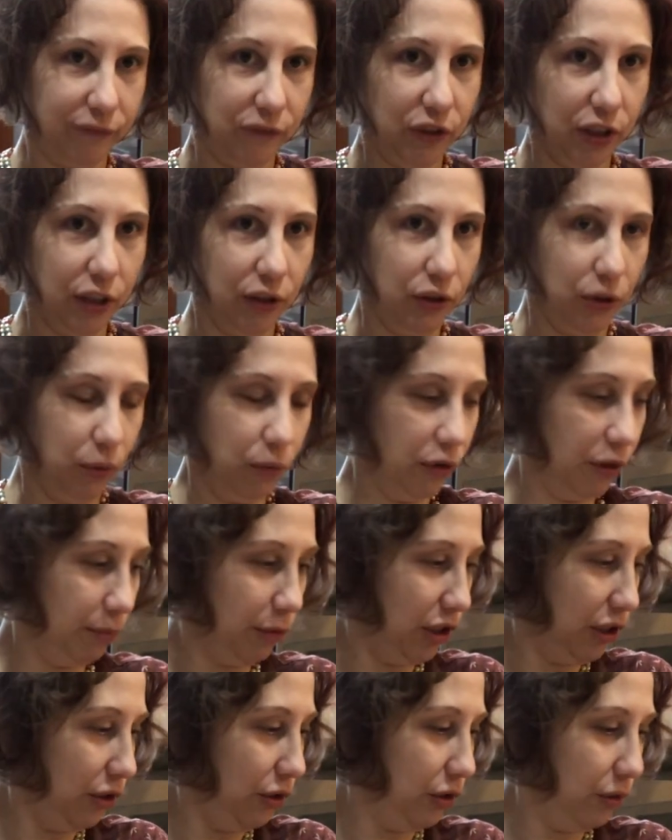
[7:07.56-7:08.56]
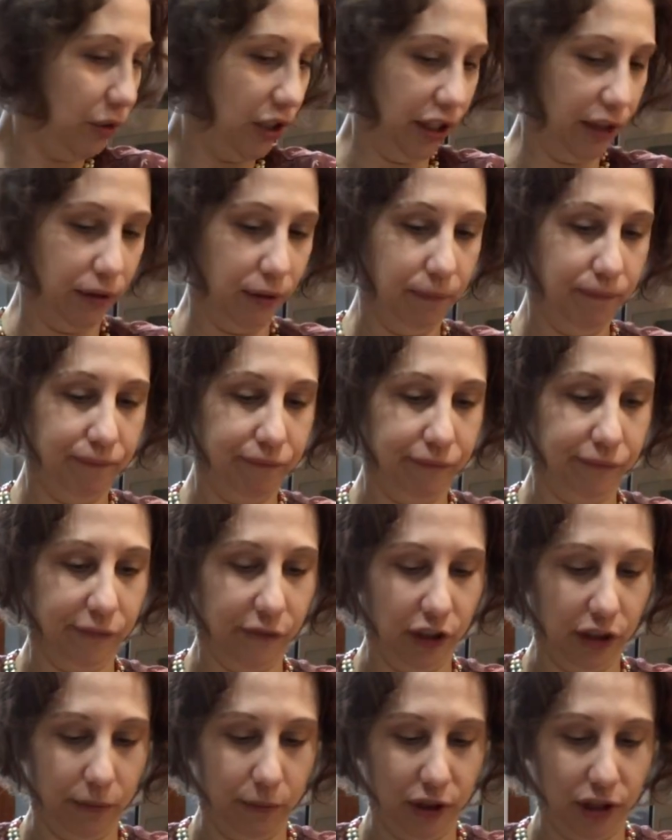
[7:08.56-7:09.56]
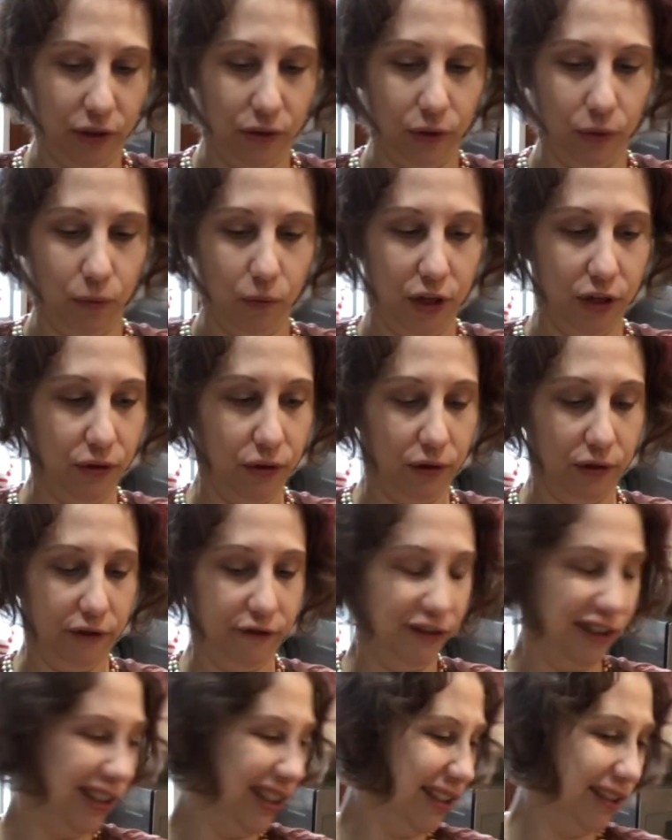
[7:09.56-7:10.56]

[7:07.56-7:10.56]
So what I'm gonna do now, let me just wash it.